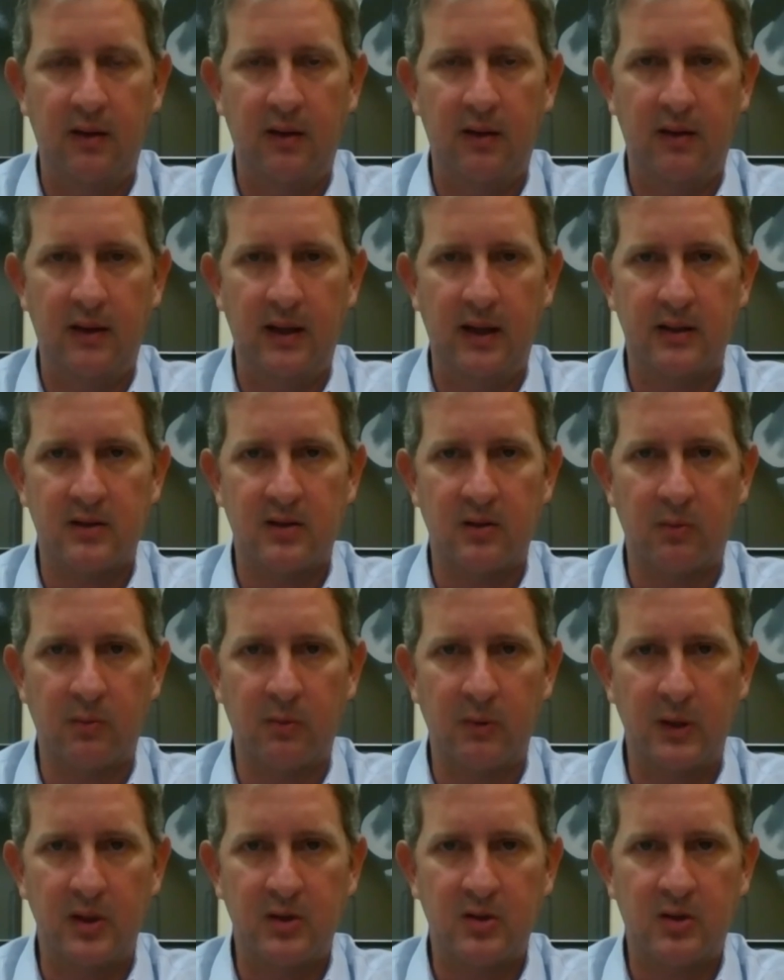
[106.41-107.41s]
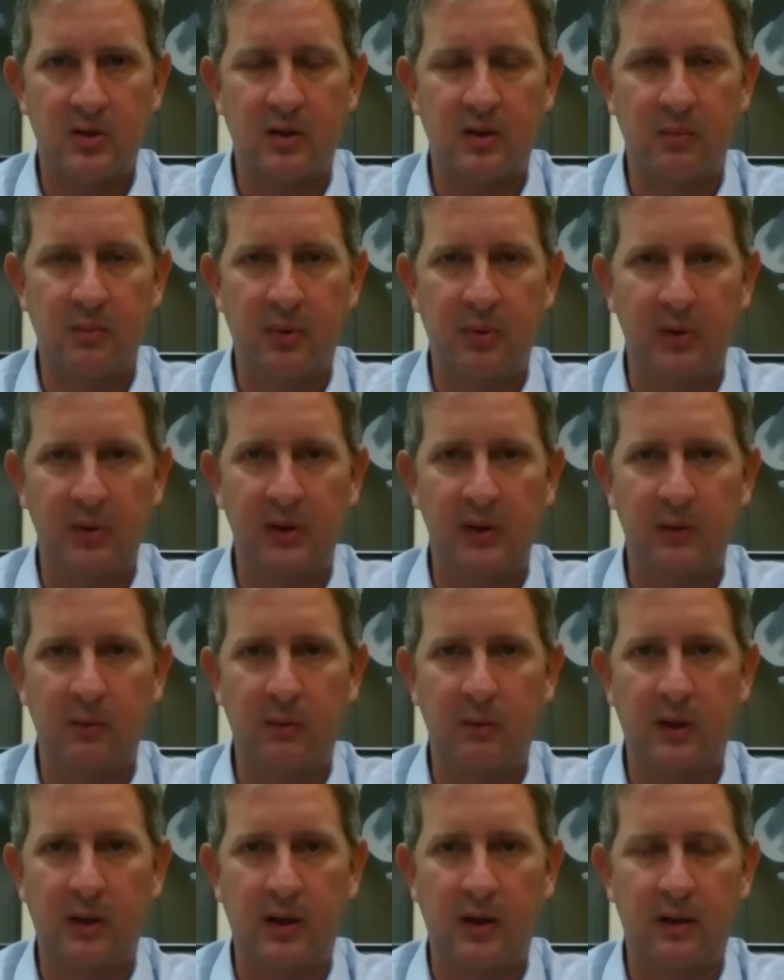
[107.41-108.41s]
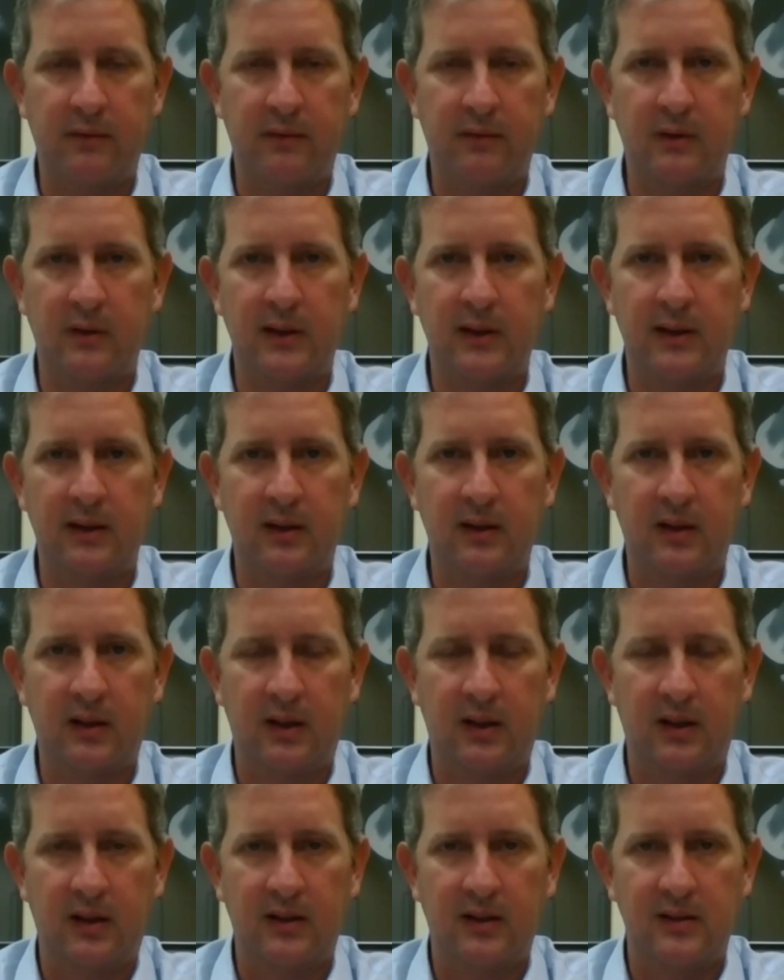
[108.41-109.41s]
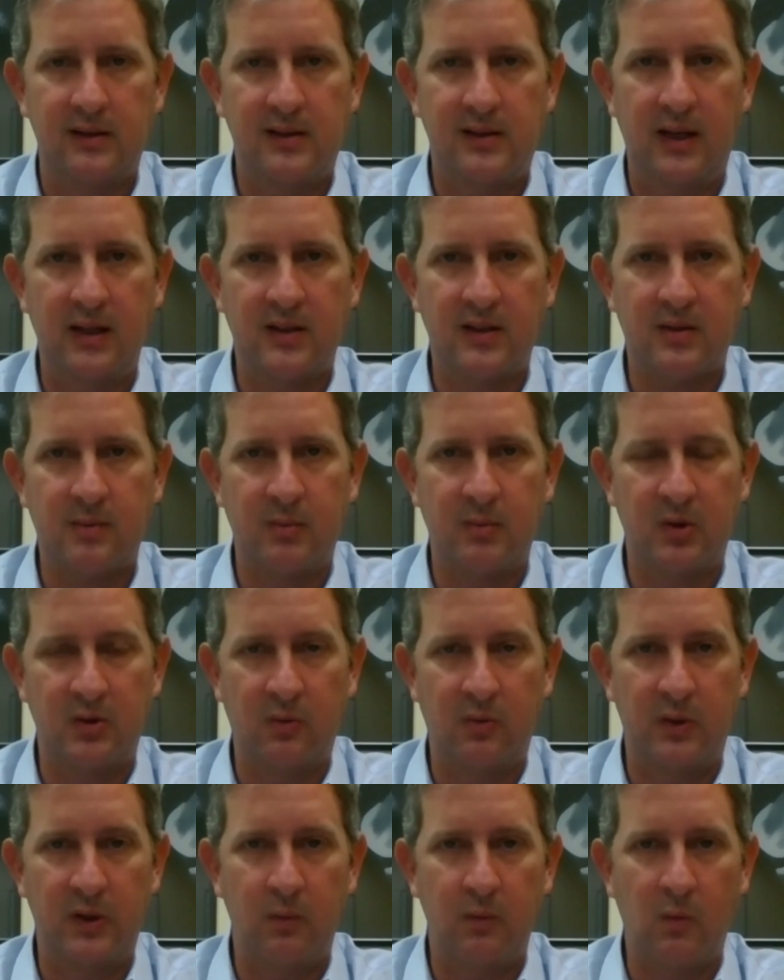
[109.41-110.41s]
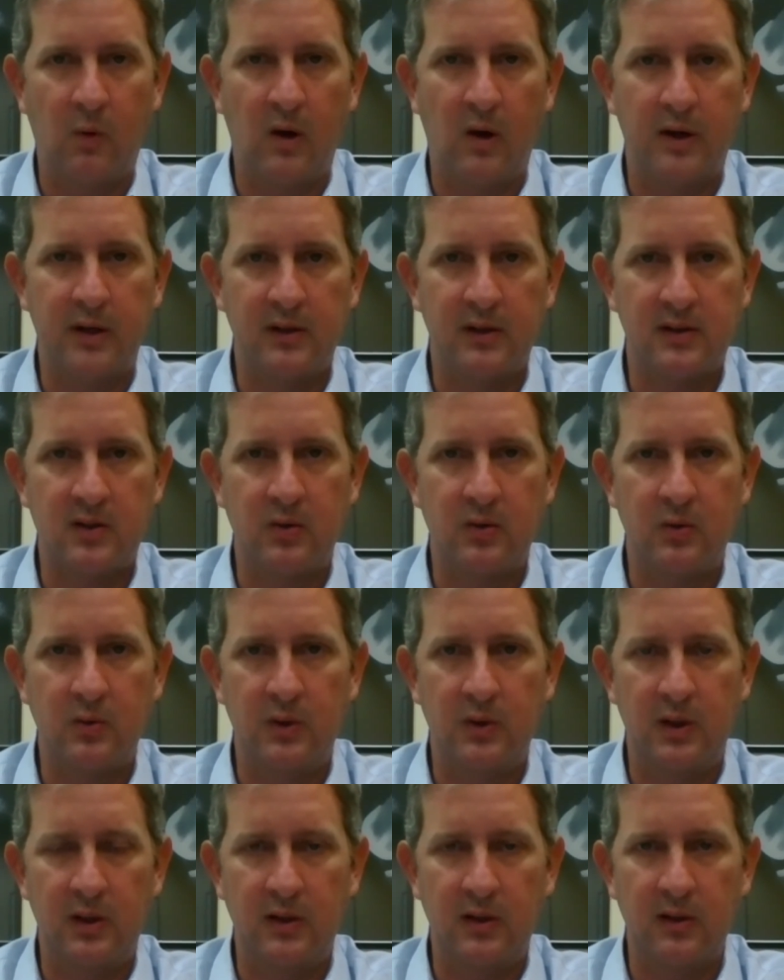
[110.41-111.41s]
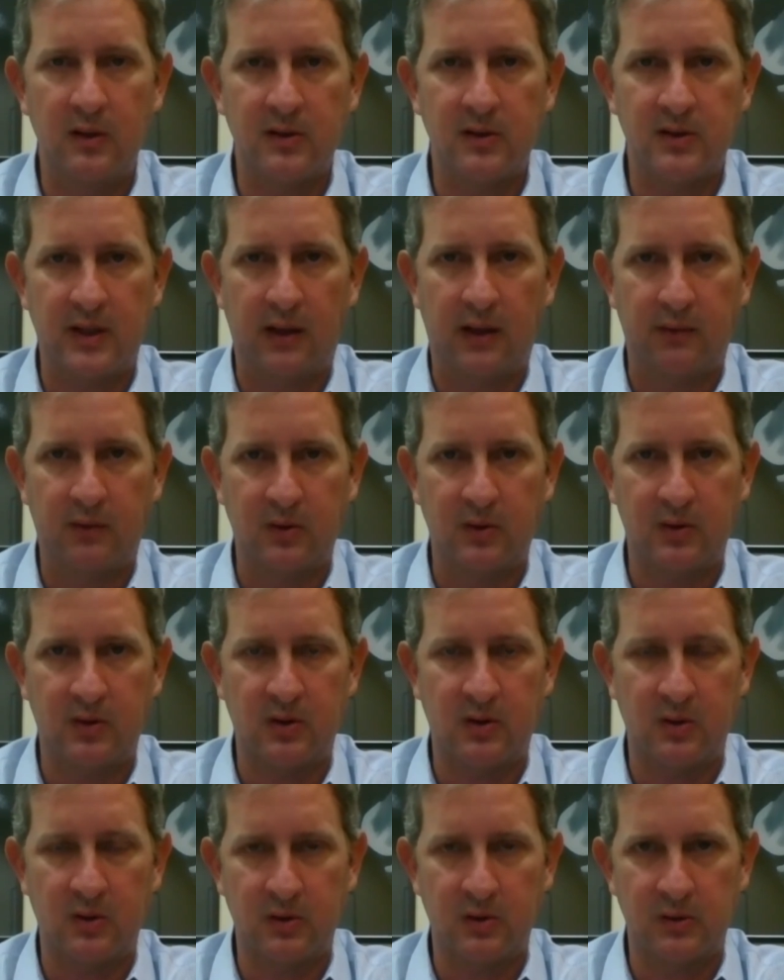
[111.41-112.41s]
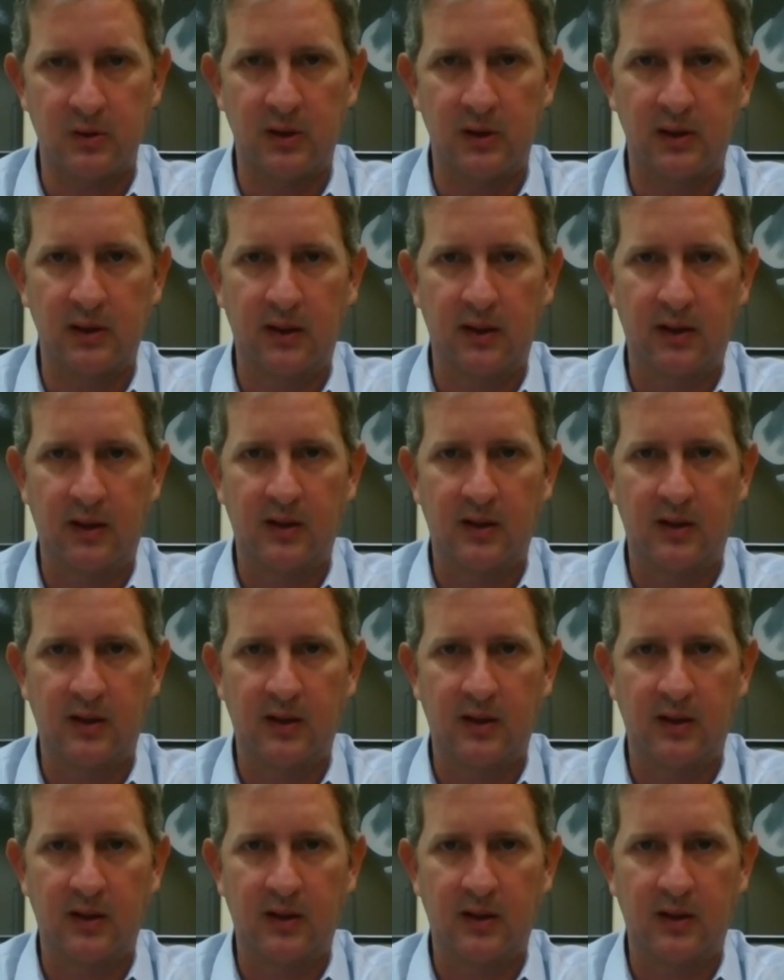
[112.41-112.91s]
that to reach complete recovery takes between 1 and 2 years after surgery.